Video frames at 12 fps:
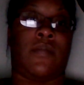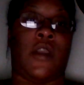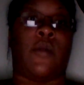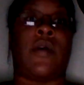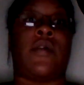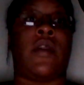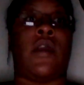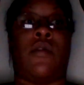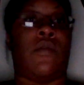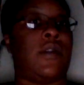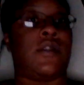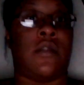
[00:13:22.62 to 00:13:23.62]
rather than
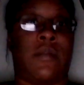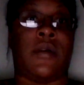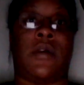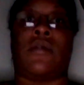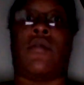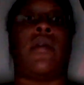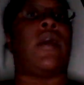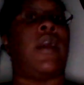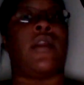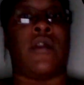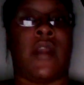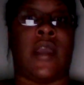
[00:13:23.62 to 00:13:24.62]
going to the book or
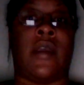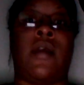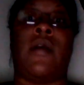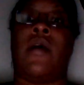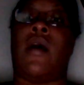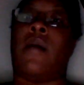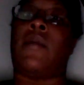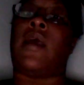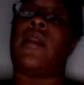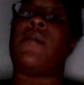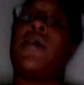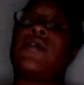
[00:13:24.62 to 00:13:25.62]
the internet. I'll be
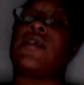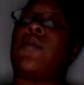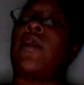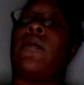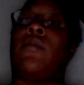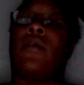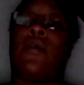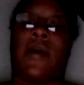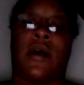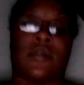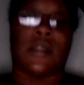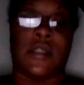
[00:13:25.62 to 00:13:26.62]
like, let me go see what I wrote
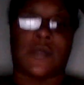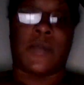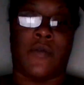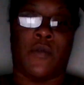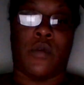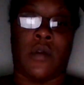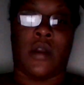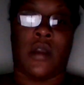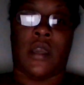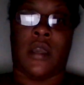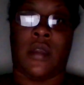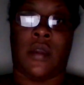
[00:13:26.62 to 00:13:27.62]
about this before
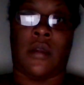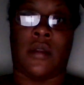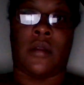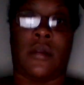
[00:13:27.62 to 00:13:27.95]
and